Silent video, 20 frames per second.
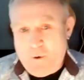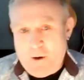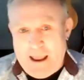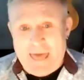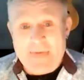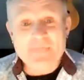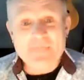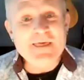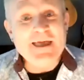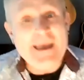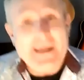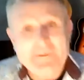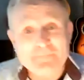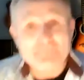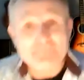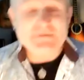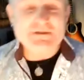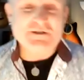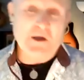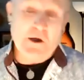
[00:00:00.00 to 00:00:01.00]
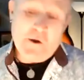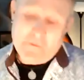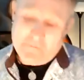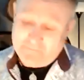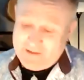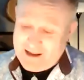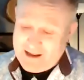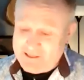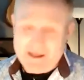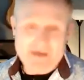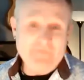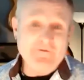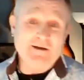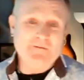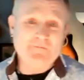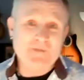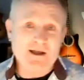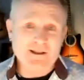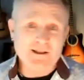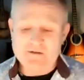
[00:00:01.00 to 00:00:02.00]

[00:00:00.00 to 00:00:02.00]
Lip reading: And then, so I love it.